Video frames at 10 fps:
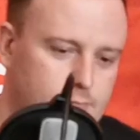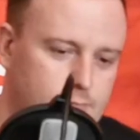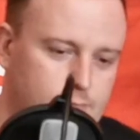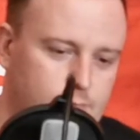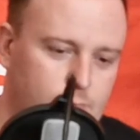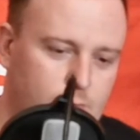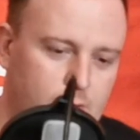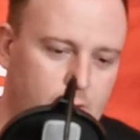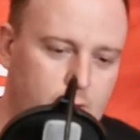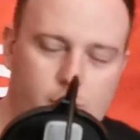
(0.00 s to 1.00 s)
one.
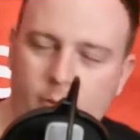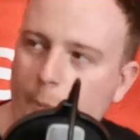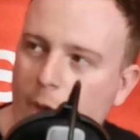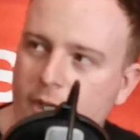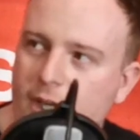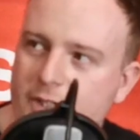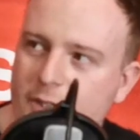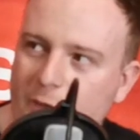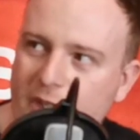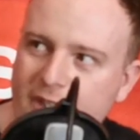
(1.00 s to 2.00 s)
But do a podcast
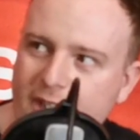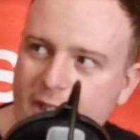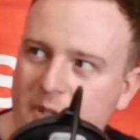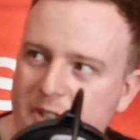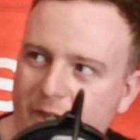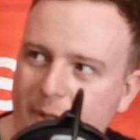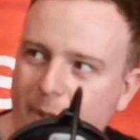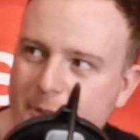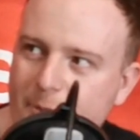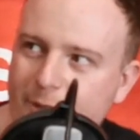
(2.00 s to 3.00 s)
on Ronaldinho and his fake
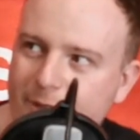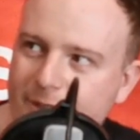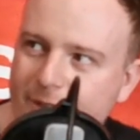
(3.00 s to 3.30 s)
passports.